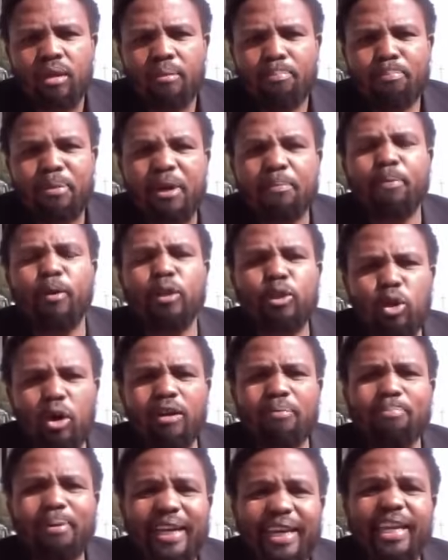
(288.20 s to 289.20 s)
People
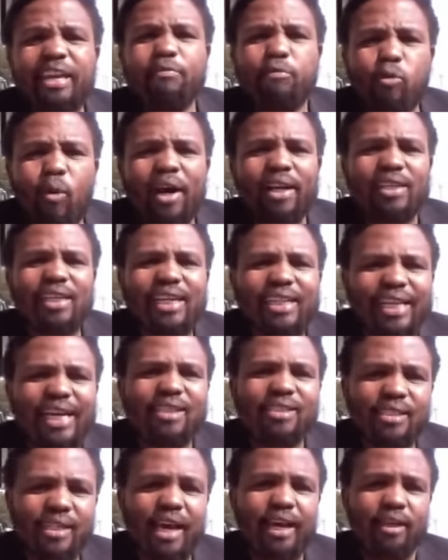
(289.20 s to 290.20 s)
don't believe what they
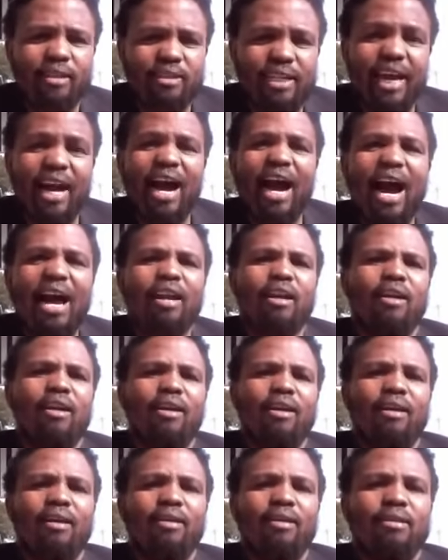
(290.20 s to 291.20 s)
say. They are
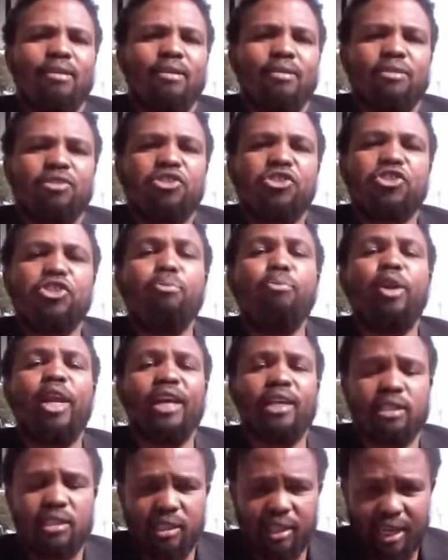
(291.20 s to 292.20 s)

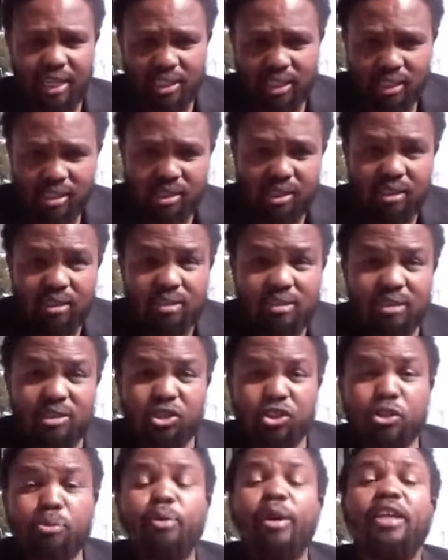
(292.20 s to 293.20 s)
simulating, as they say,
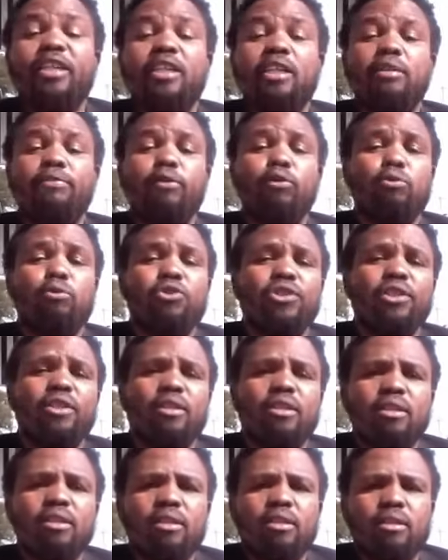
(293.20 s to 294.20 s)
simulating revolution.
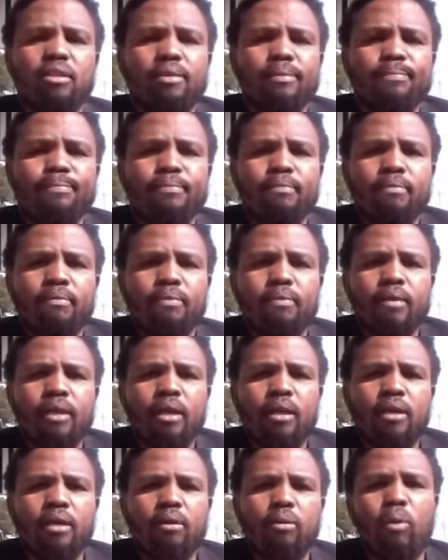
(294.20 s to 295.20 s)

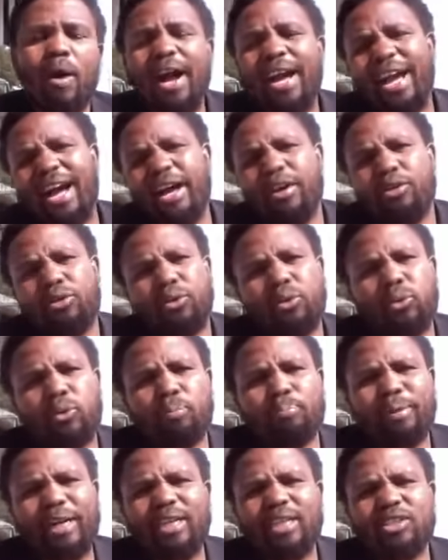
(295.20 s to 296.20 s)
Why are you
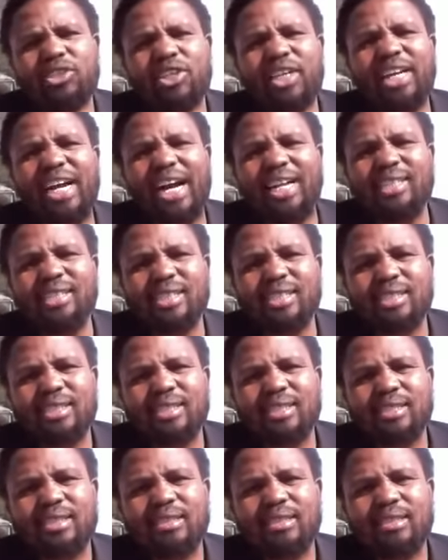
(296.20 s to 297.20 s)
brandishing guns
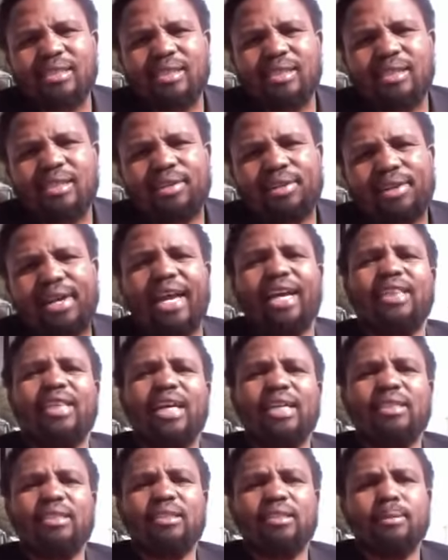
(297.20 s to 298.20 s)
like
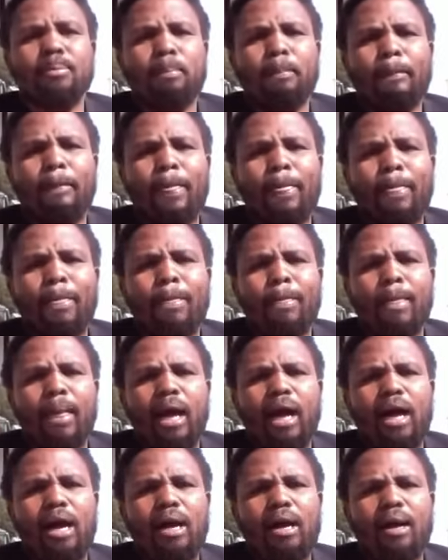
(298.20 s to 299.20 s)
that?
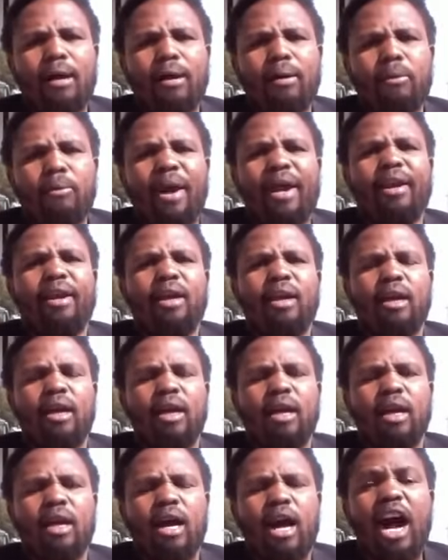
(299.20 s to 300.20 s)
When
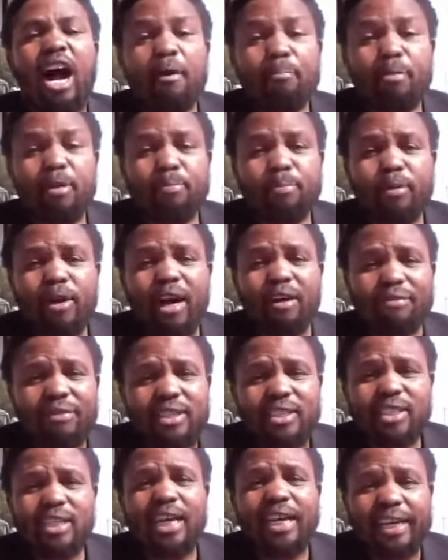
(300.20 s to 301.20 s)
our people are
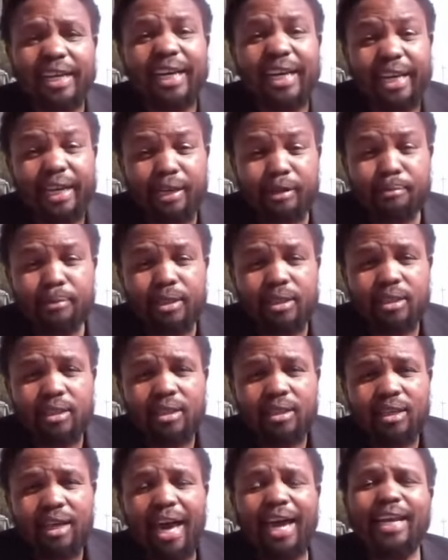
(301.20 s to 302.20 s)
facing a real enemy
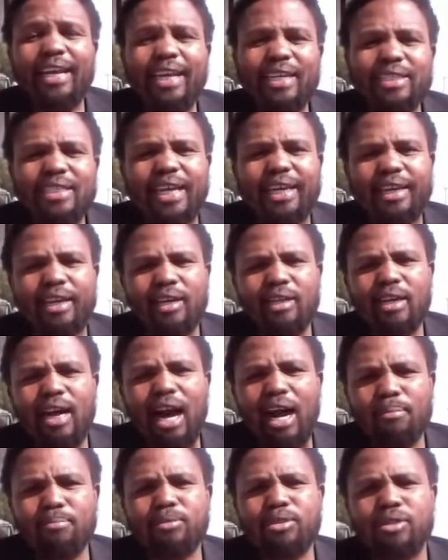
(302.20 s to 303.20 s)
and then taking
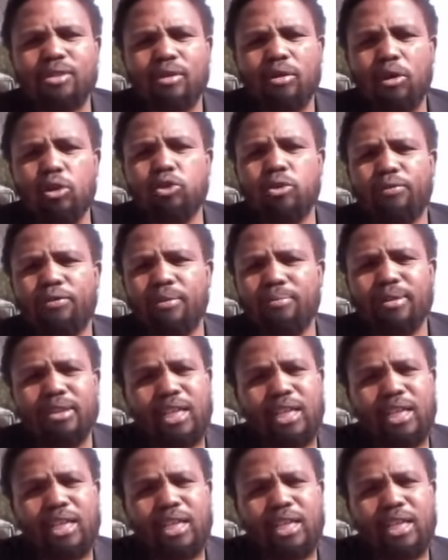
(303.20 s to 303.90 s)
arms also from it.